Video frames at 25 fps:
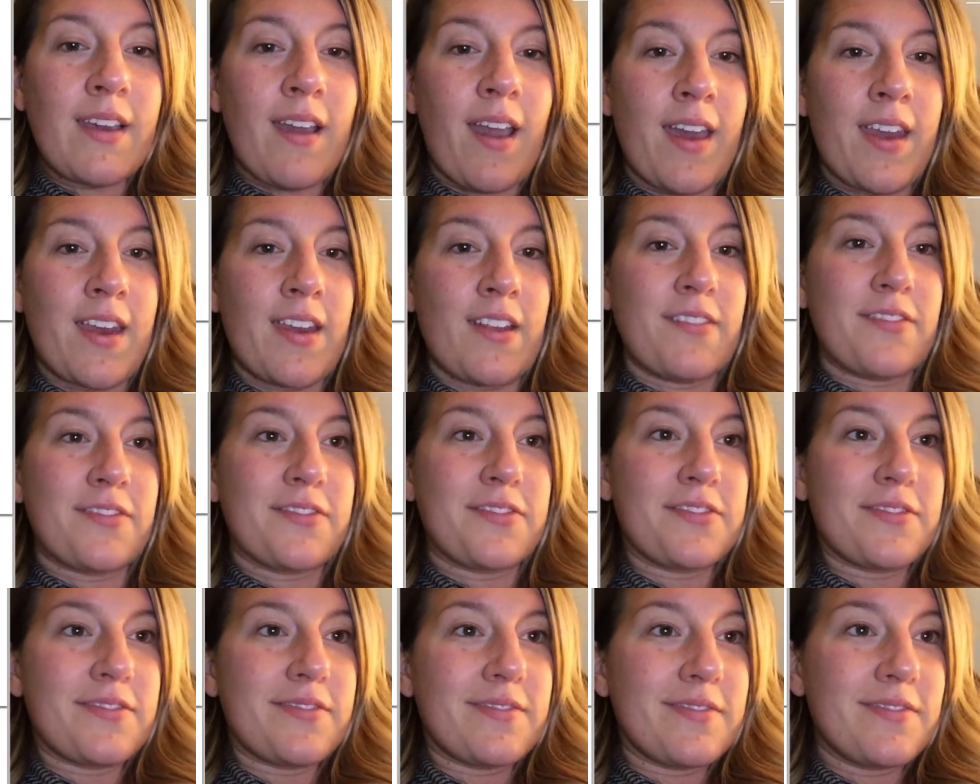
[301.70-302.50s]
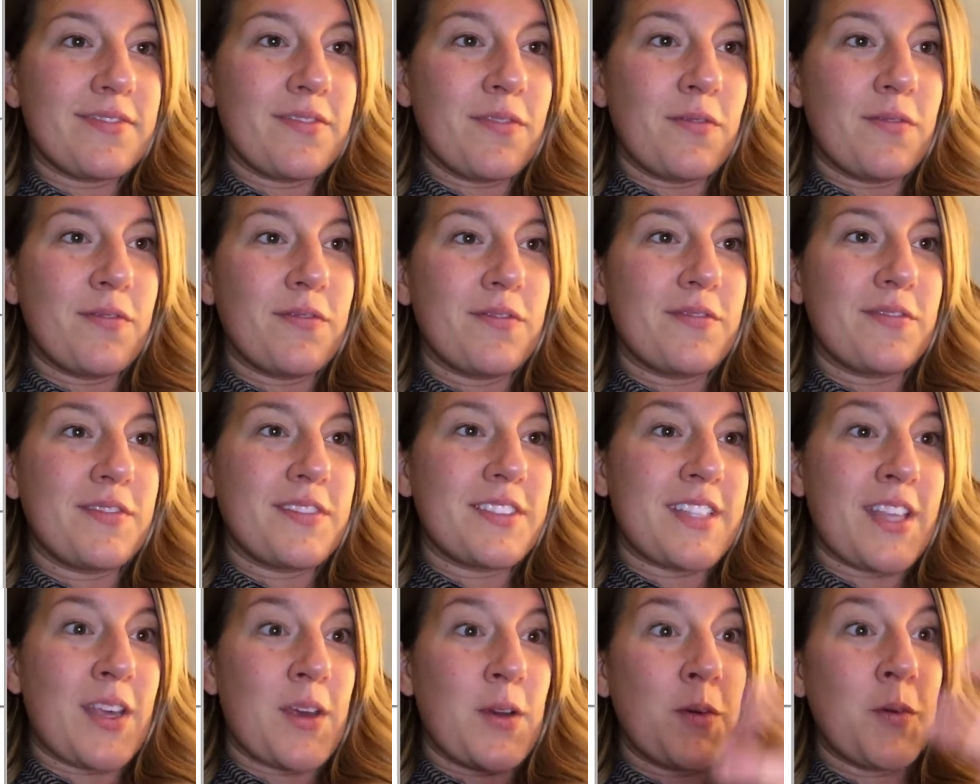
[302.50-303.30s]
kind of
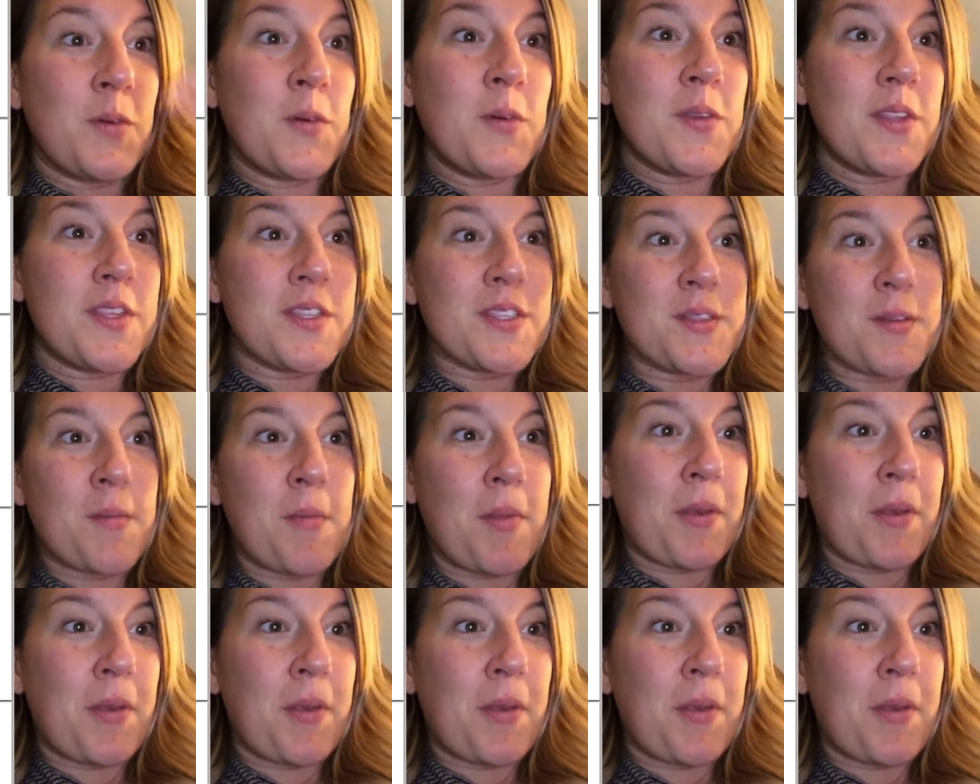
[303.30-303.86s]
say, "Ooh, this is